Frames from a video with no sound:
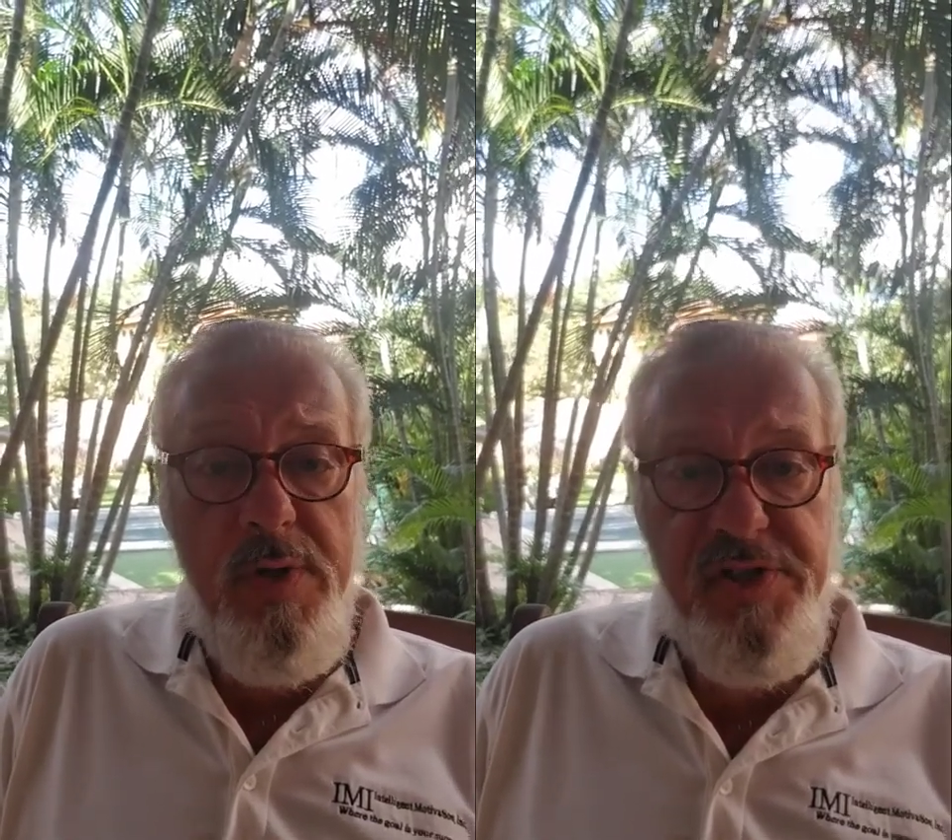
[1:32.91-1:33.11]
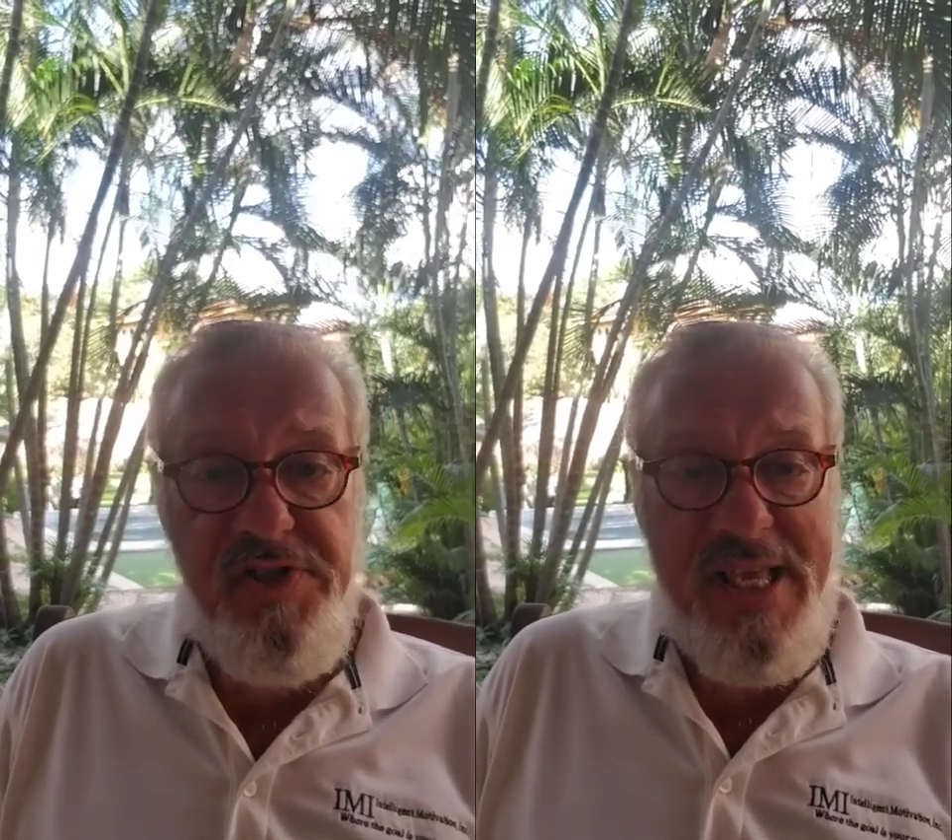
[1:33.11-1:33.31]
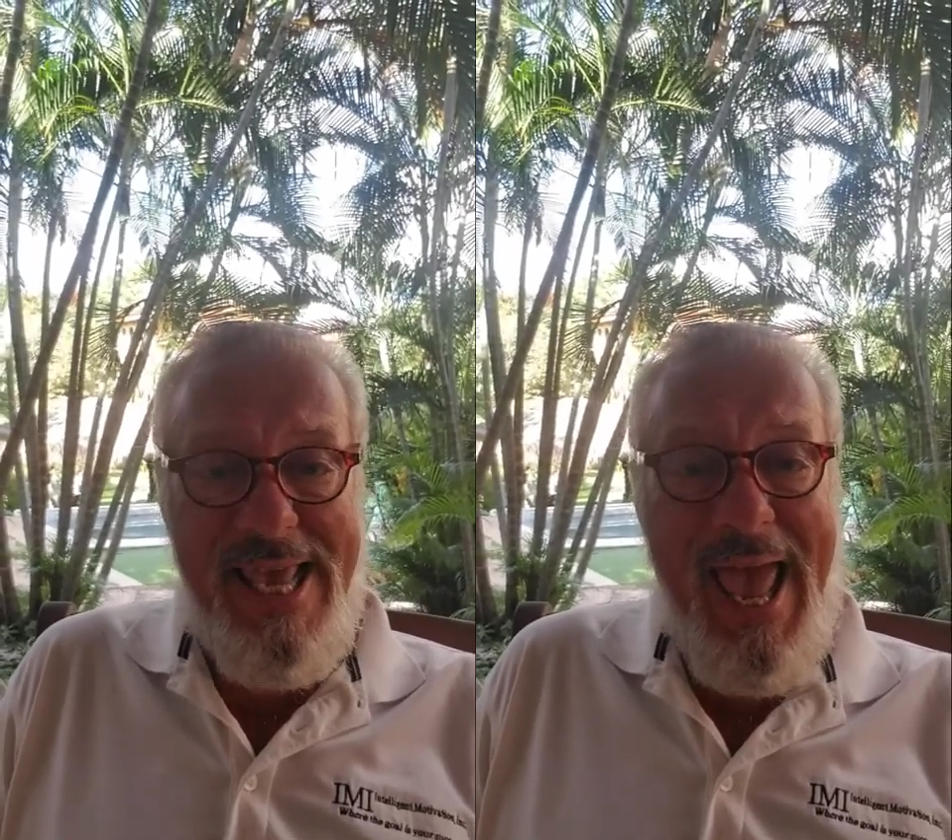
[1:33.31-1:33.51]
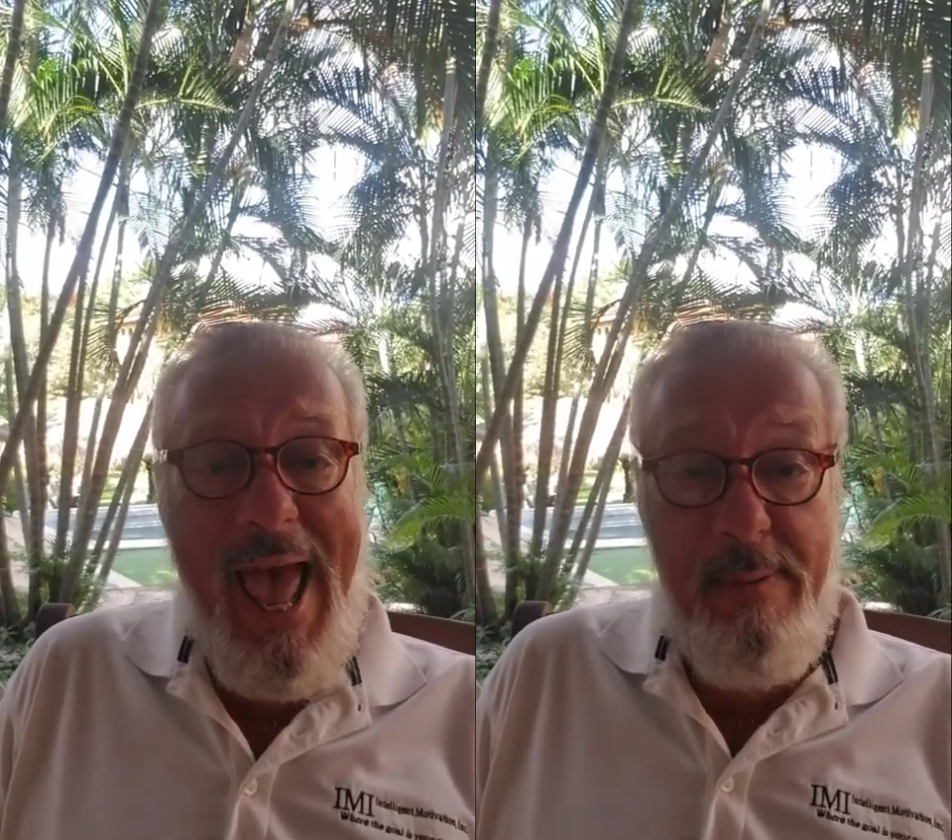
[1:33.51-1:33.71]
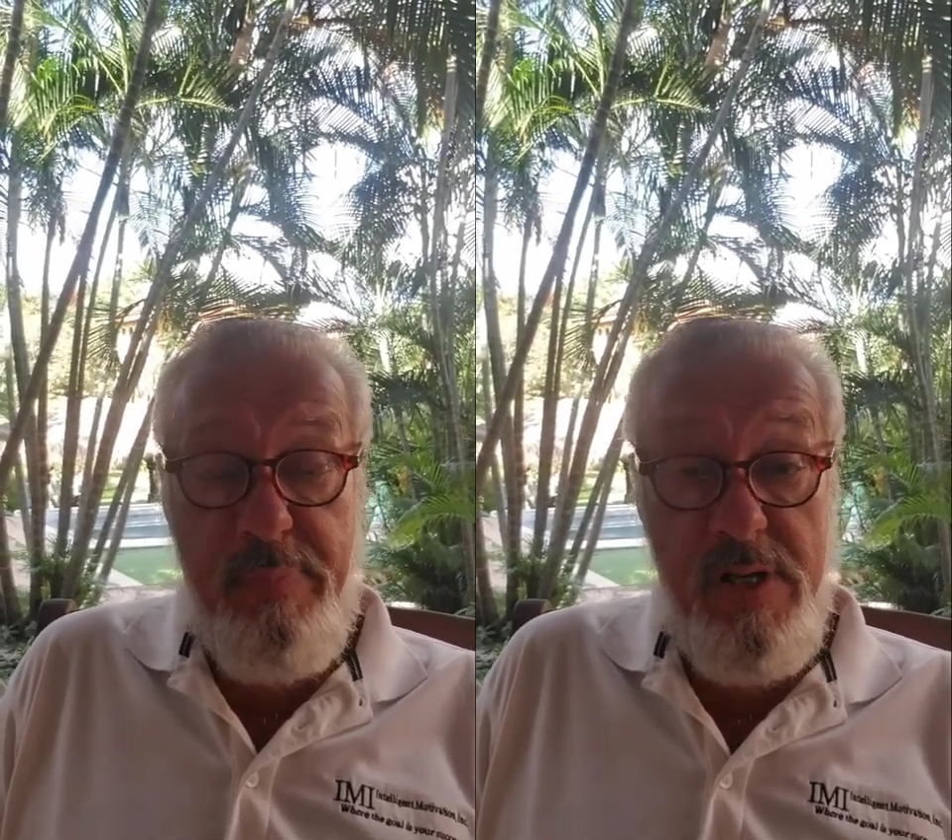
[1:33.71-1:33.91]
is the
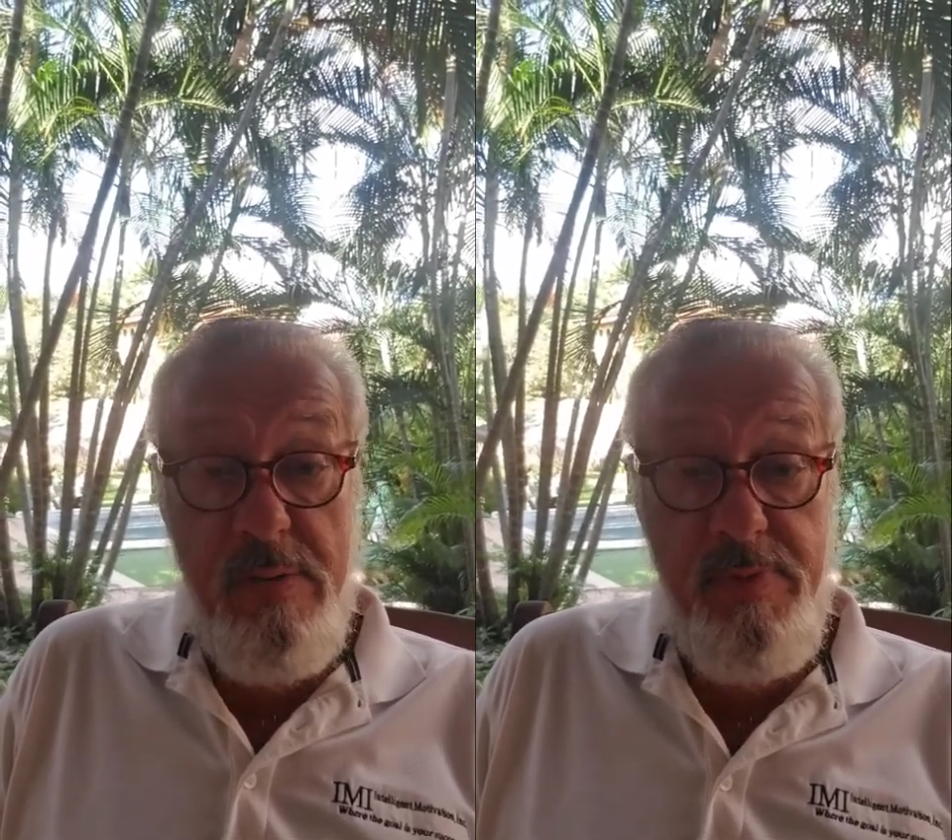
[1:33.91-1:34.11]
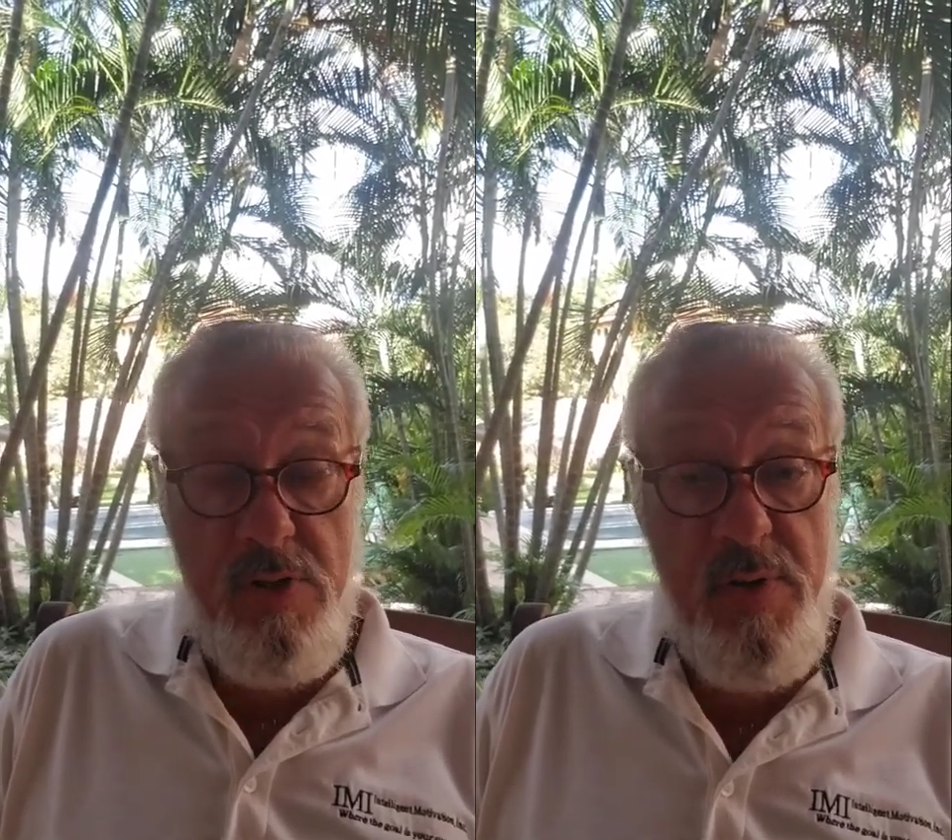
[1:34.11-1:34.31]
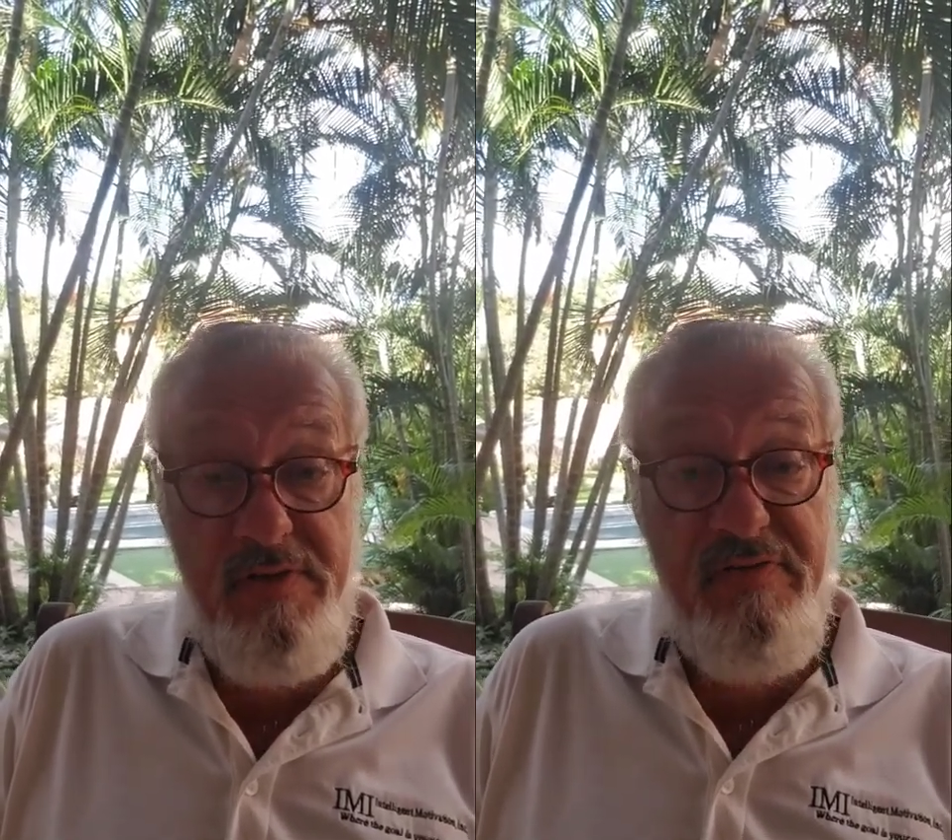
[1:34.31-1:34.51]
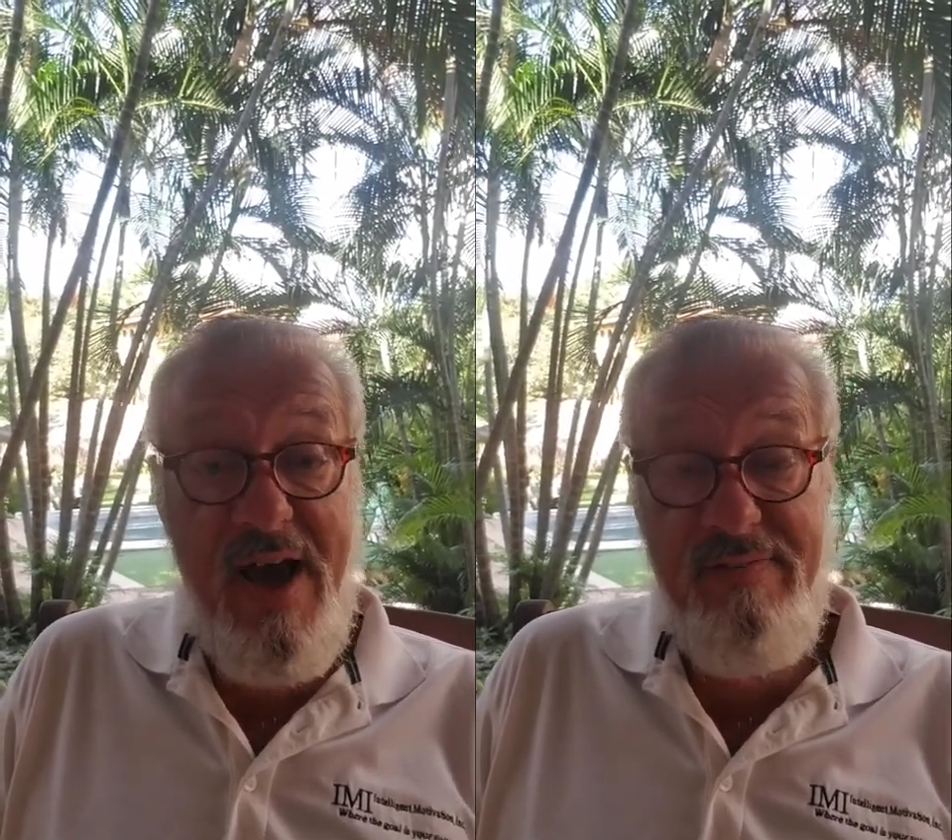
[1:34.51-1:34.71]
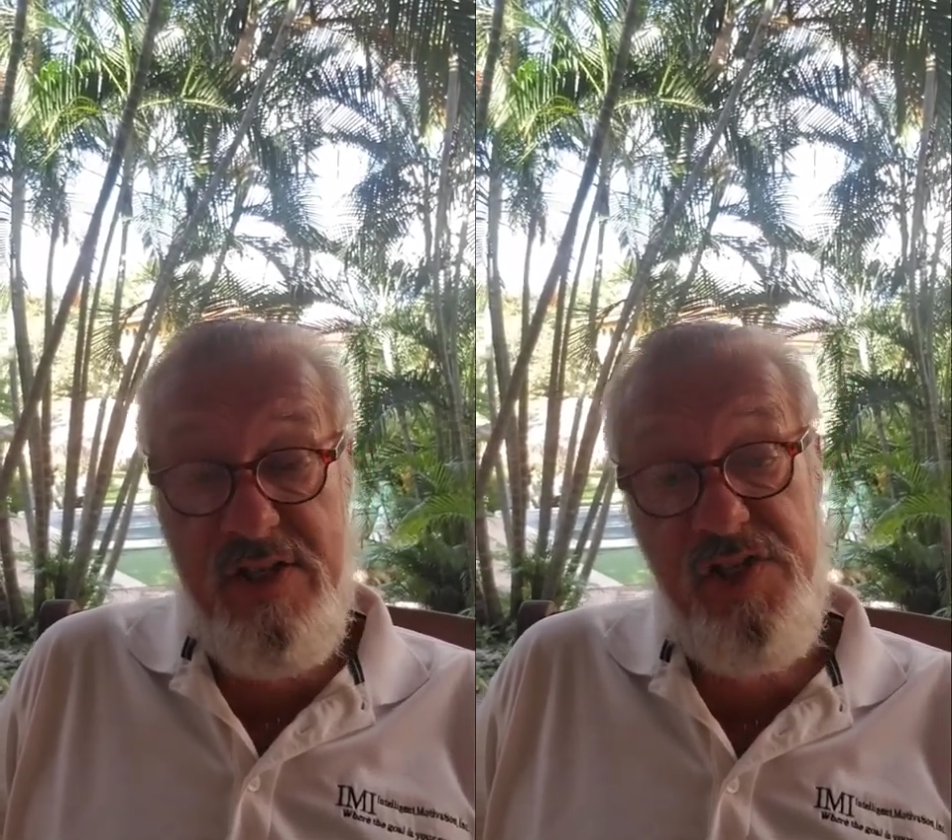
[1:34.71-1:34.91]
gap between
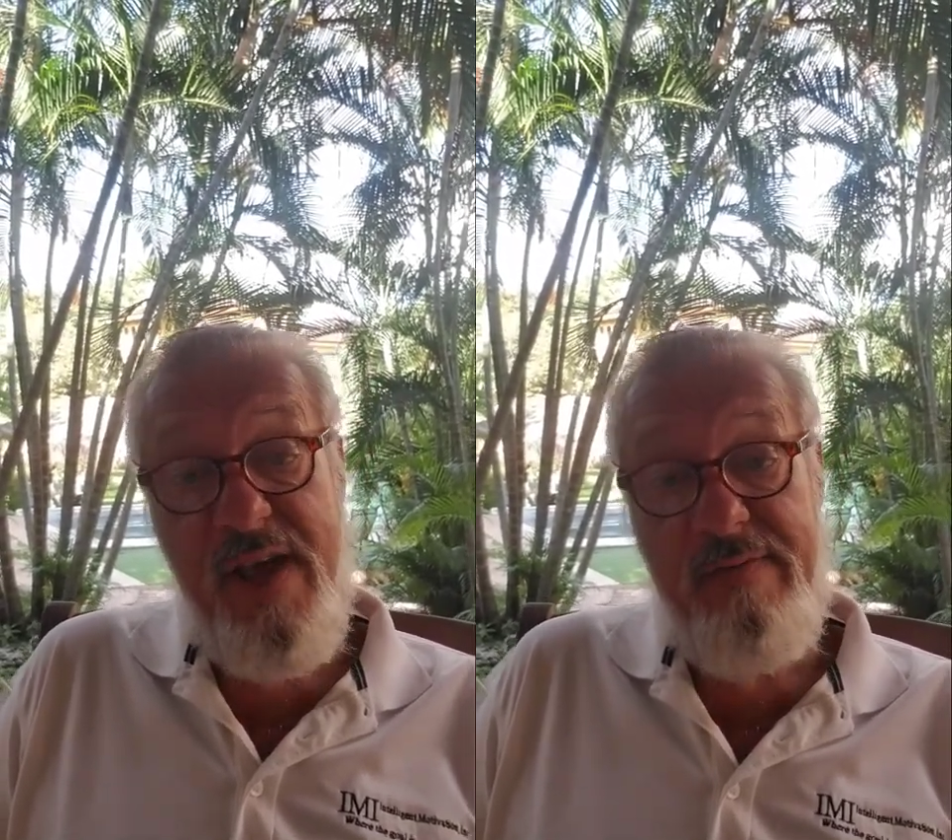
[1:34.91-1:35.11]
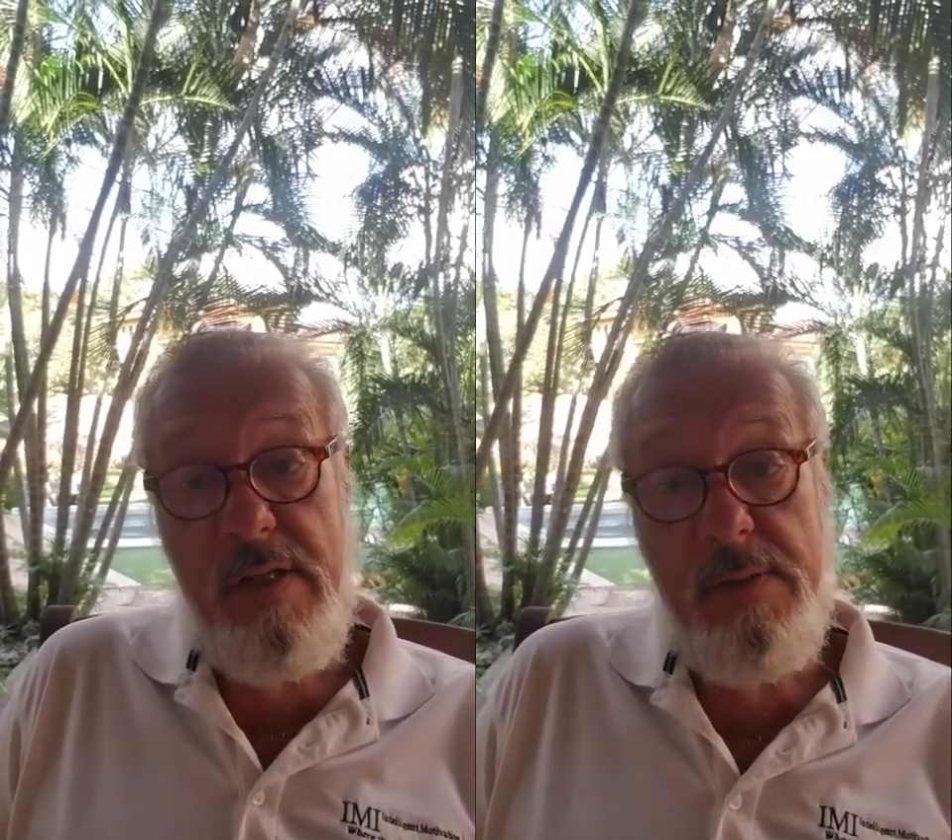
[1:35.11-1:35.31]
5 and 7.